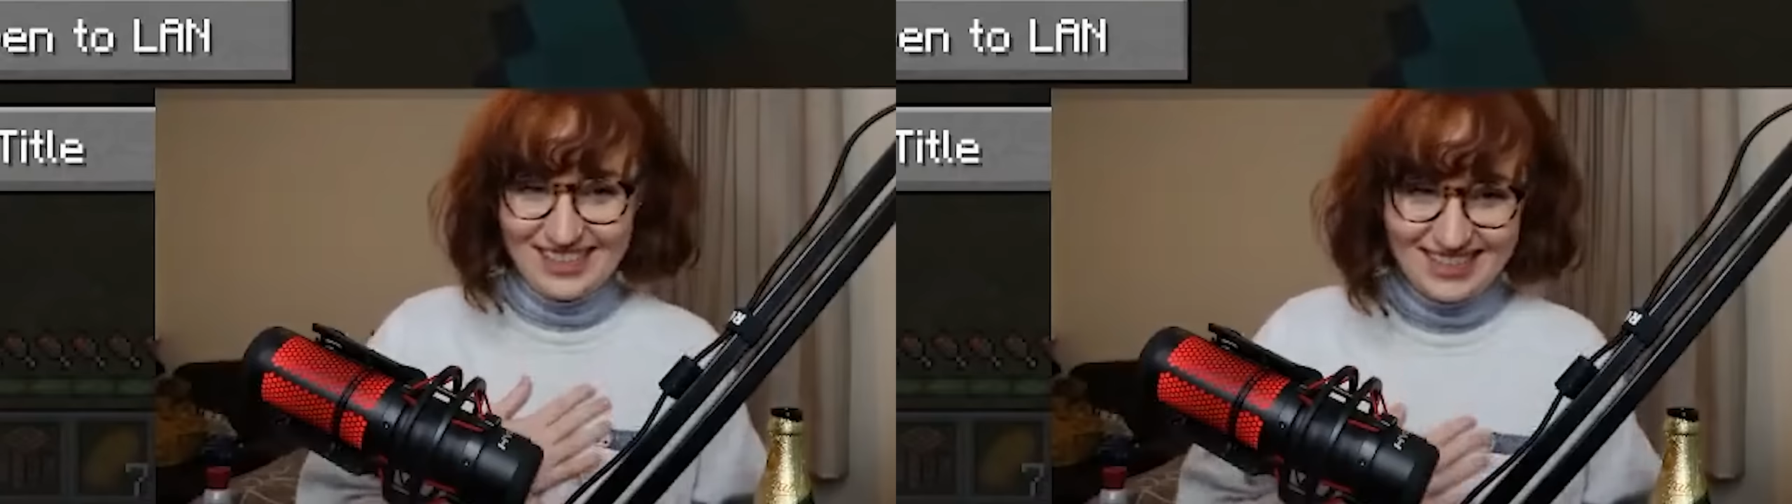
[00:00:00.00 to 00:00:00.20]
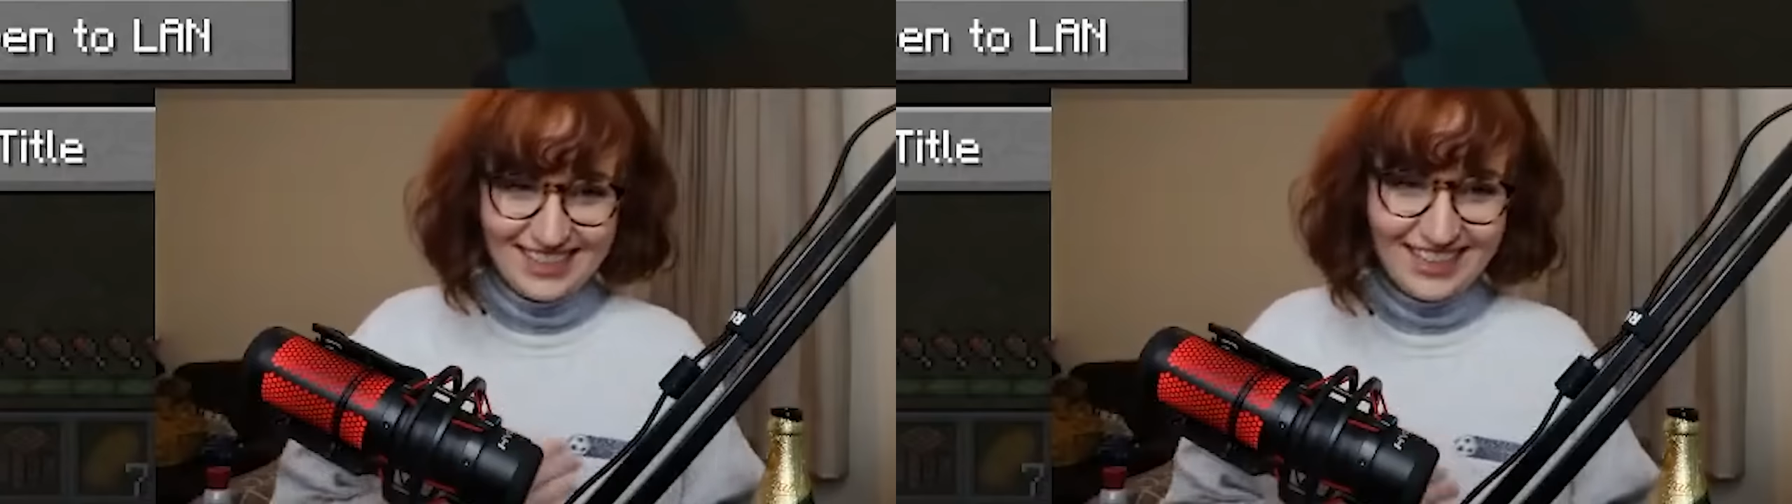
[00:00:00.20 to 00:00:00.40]

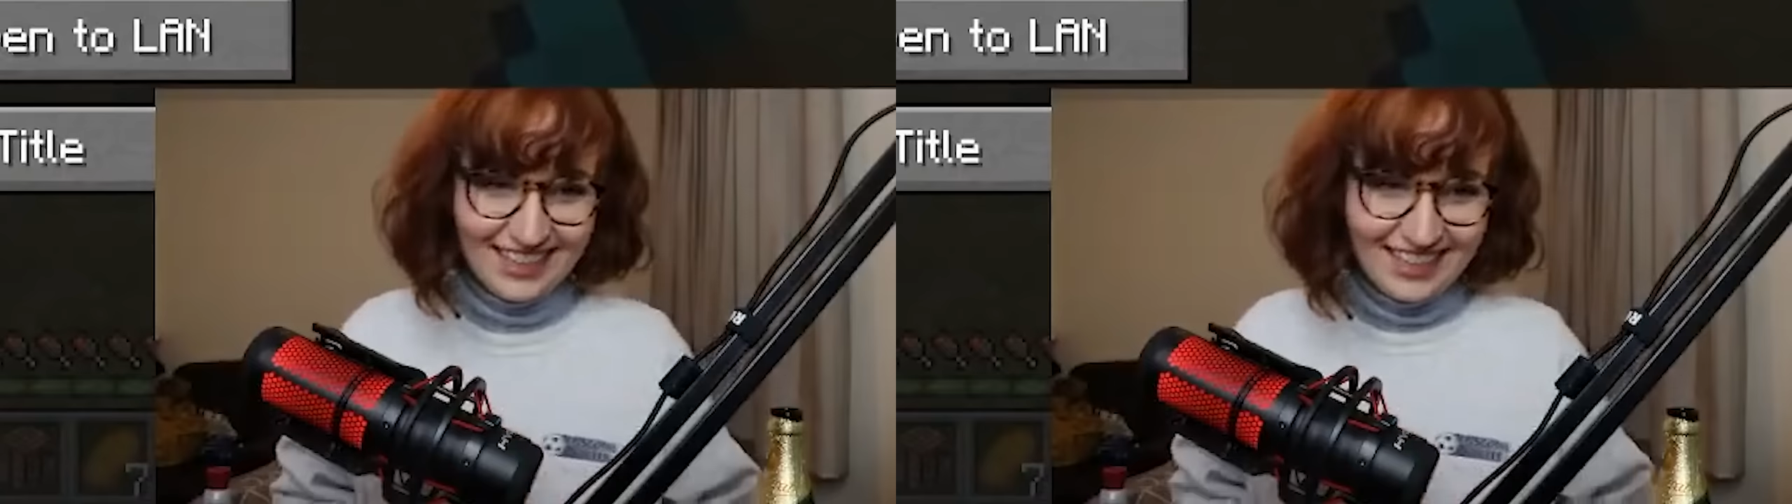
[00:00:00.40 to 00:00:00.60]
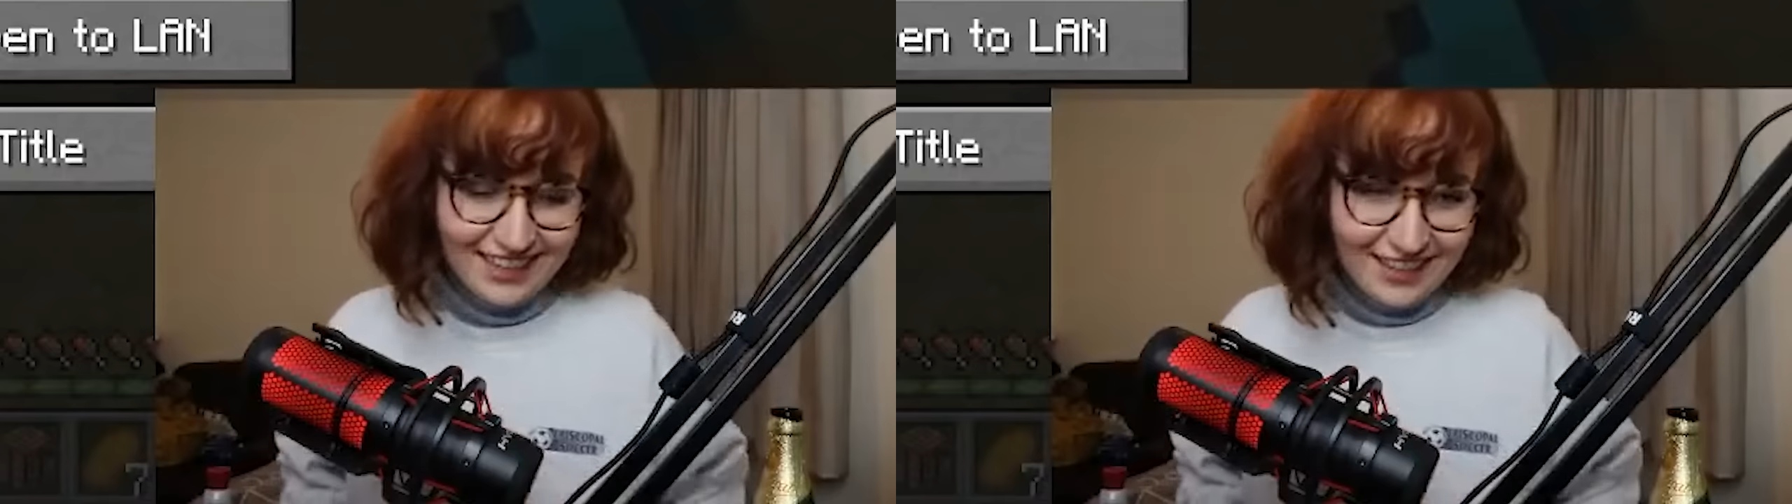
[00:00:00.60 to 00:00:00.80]
is a
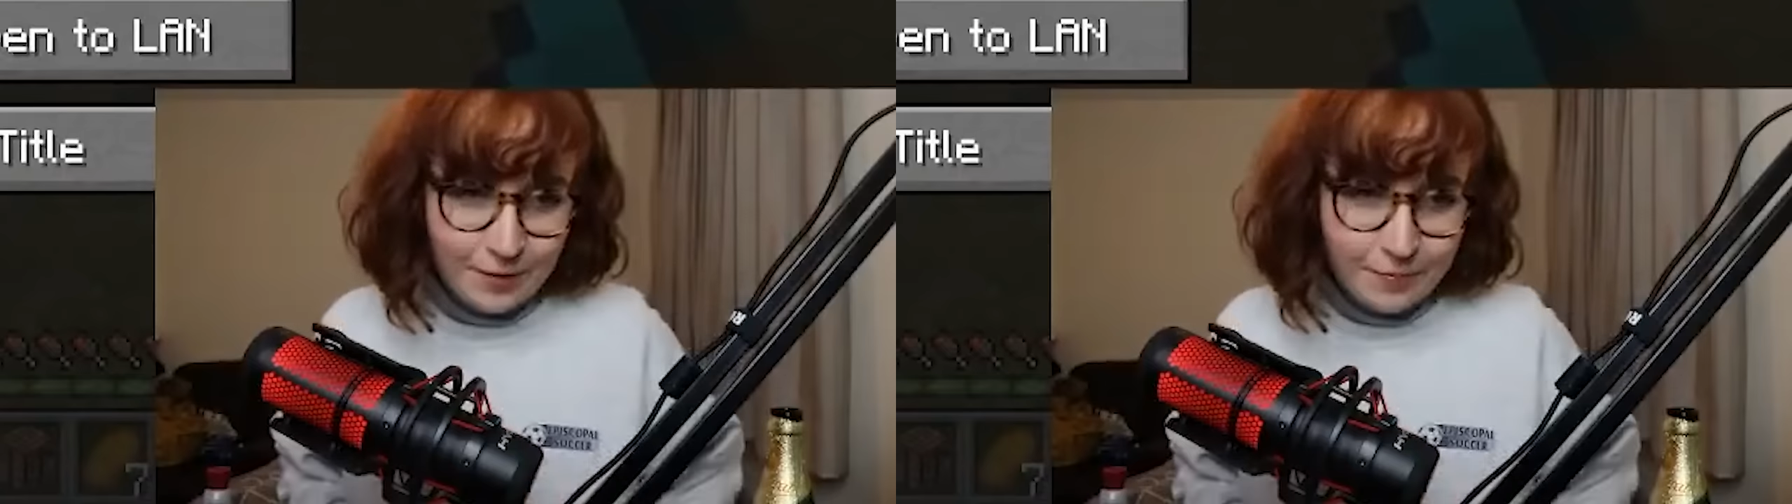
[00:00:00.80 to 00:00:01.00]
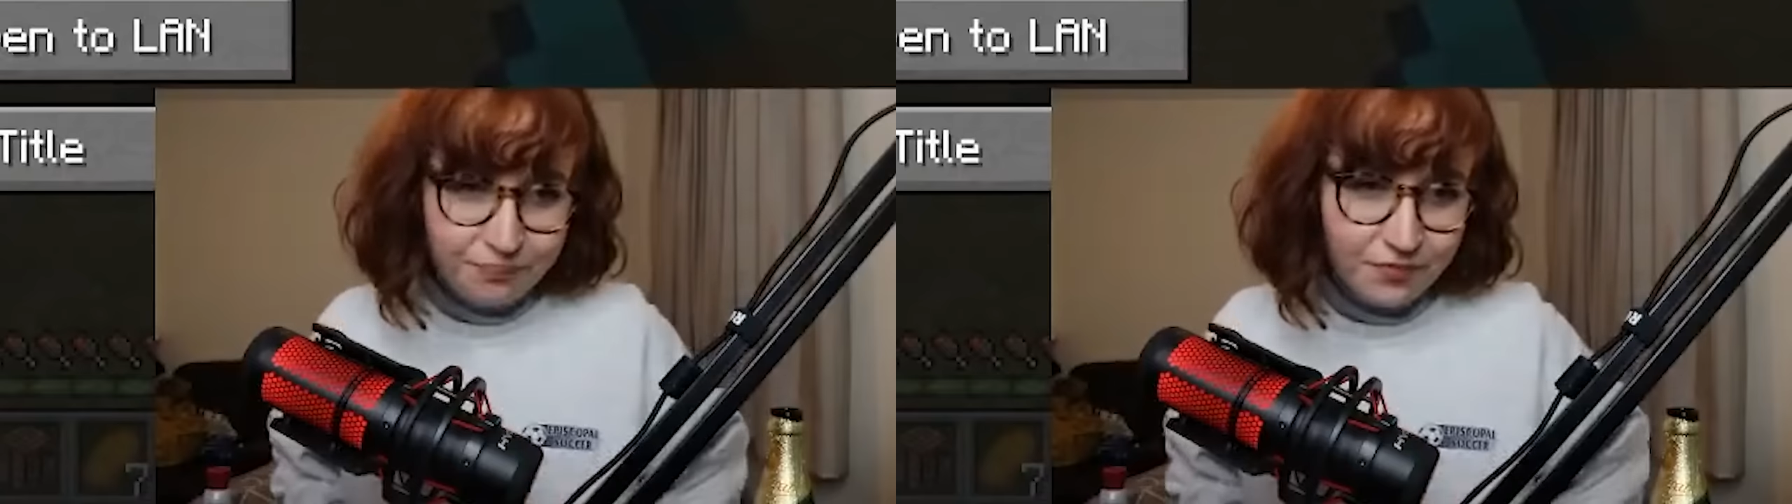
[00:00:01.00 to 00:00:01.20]

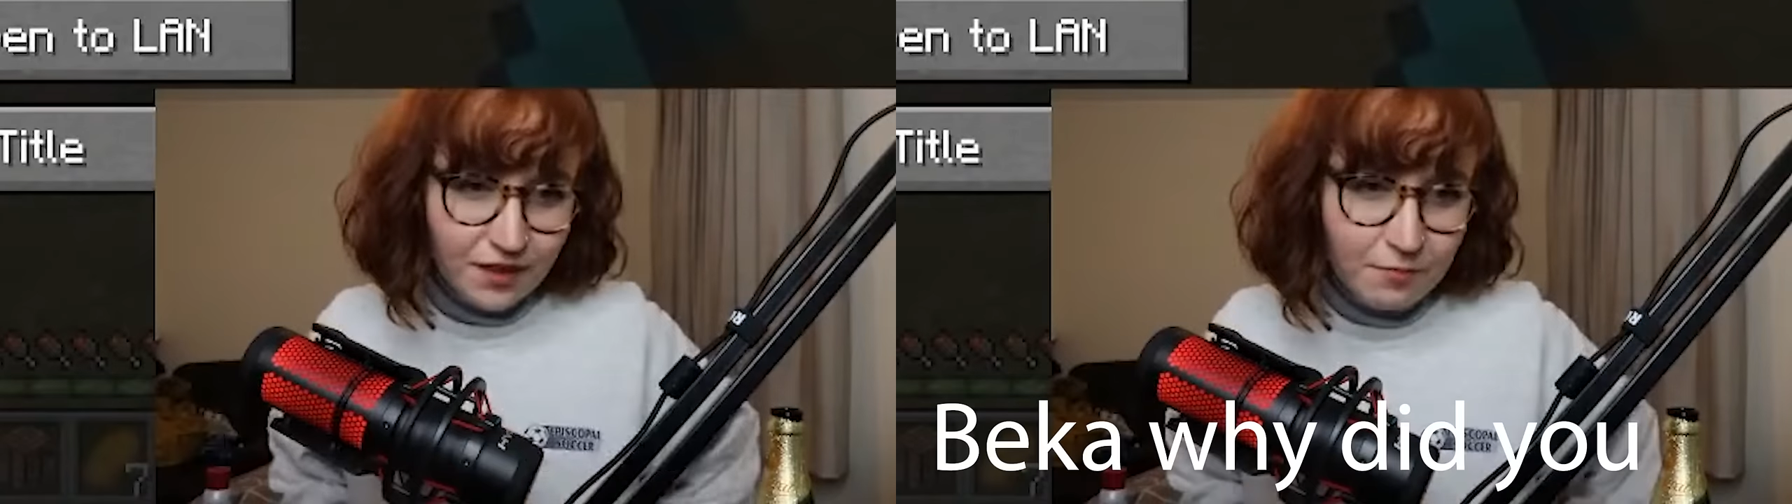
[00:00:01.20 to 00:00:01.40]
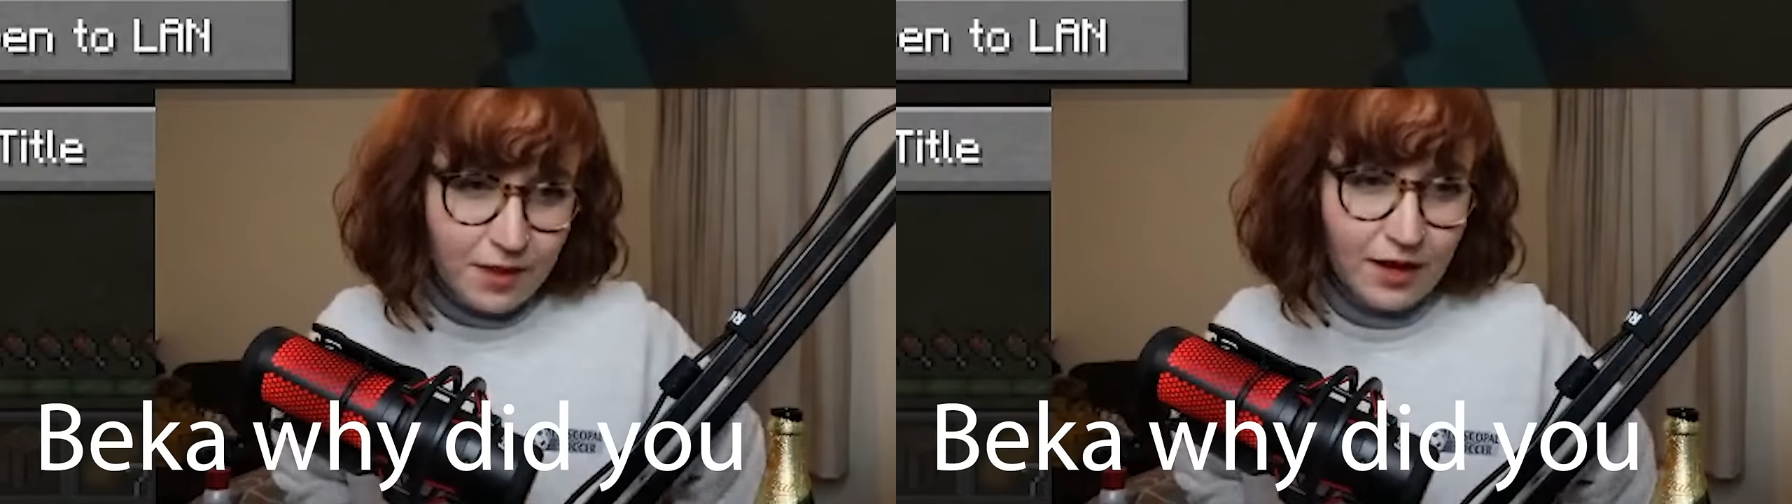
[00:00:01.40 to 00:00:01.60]
maniac.